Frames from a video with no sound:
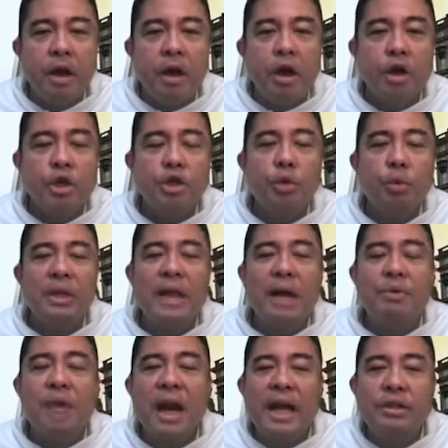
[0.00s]
So what I
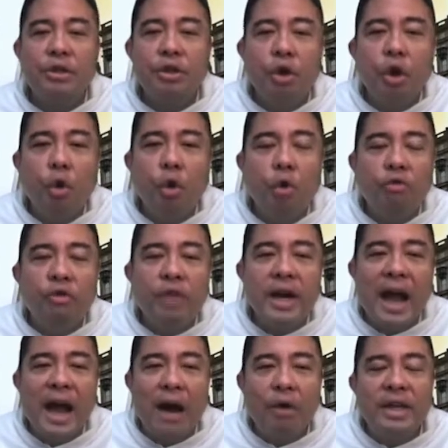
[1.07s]
would like to go over
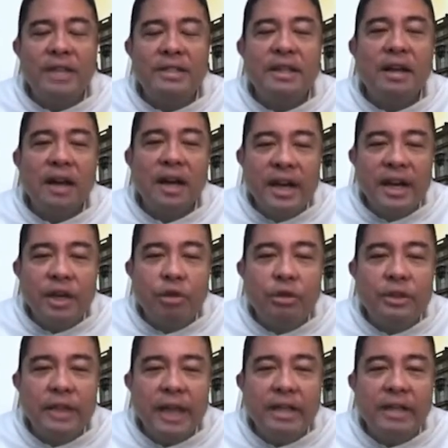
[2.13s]
now is the clinical
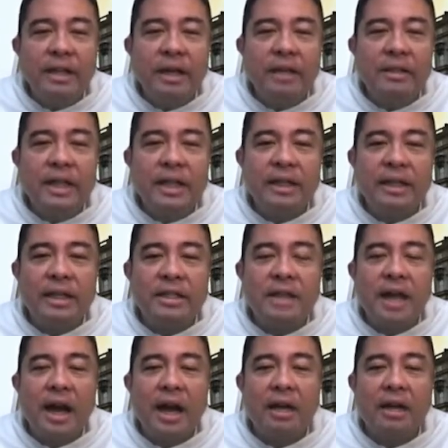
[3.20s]
data that is
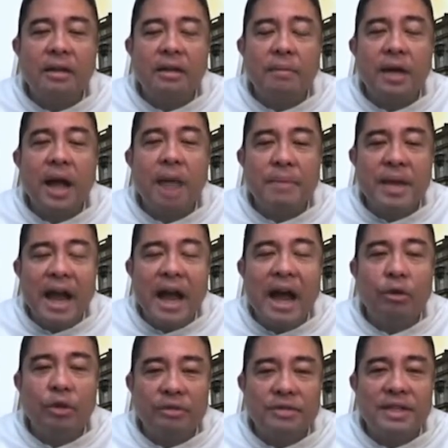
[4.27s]
coming
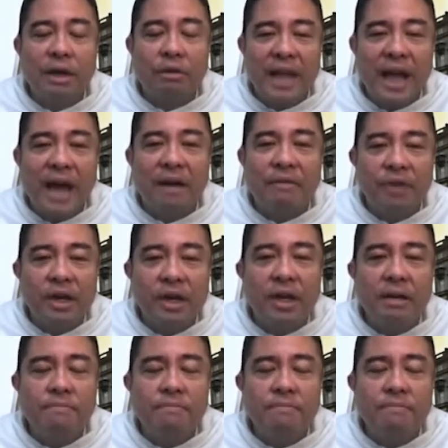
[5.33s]
out of South Africa.